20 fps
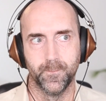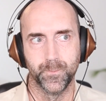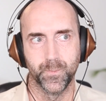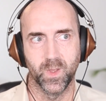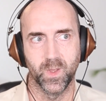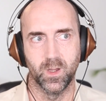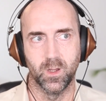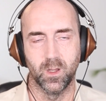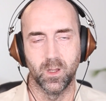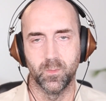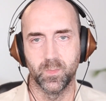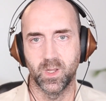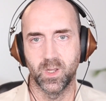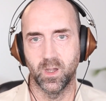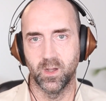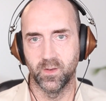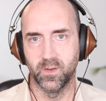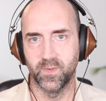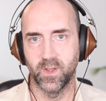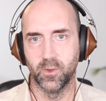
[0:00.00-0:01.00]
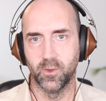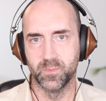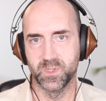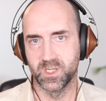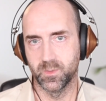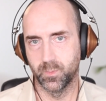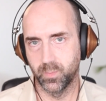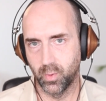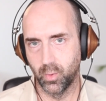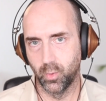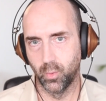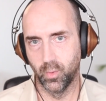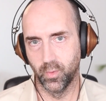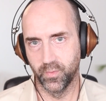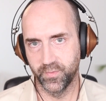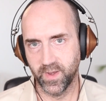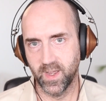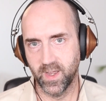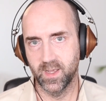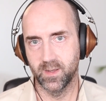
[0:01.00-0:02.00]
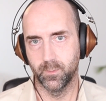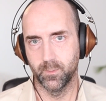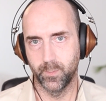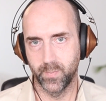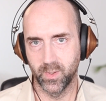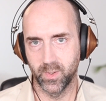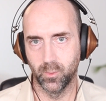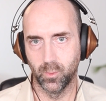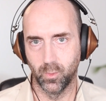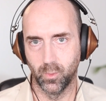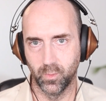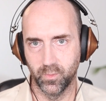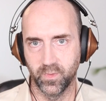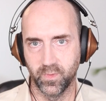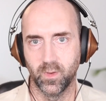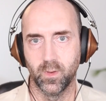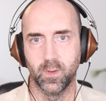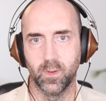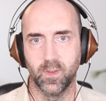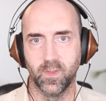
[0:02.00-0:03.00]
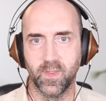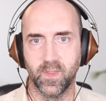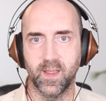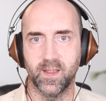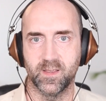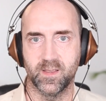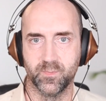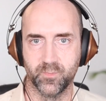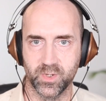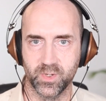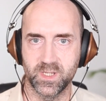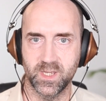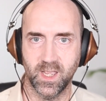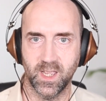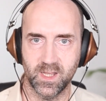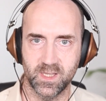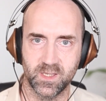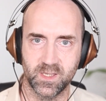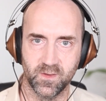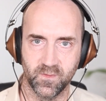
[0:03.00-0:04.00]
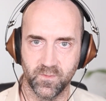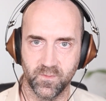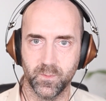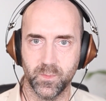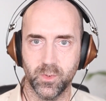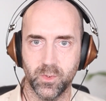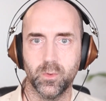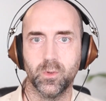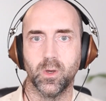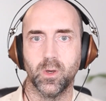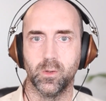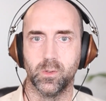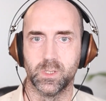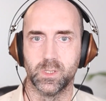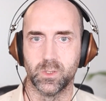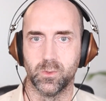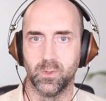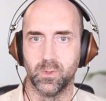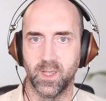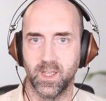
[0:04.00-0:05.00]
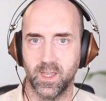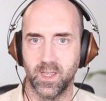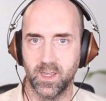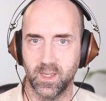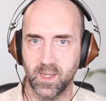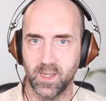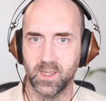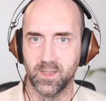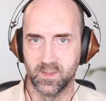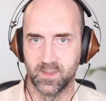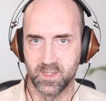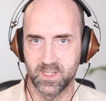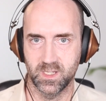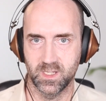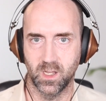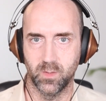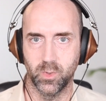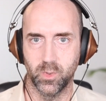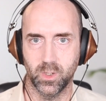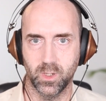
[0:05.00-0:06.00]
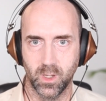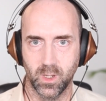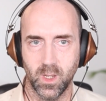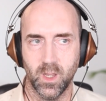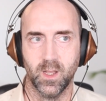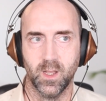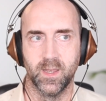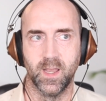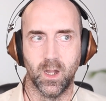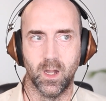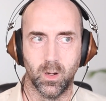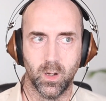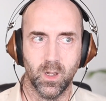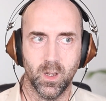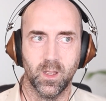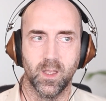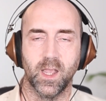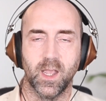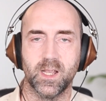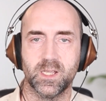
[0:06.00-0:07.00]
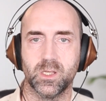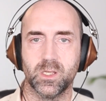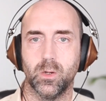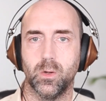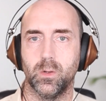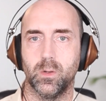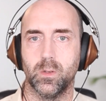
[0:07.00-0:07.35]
kind of helps support and build that protective mucosal layer in the stomach. Now, it's not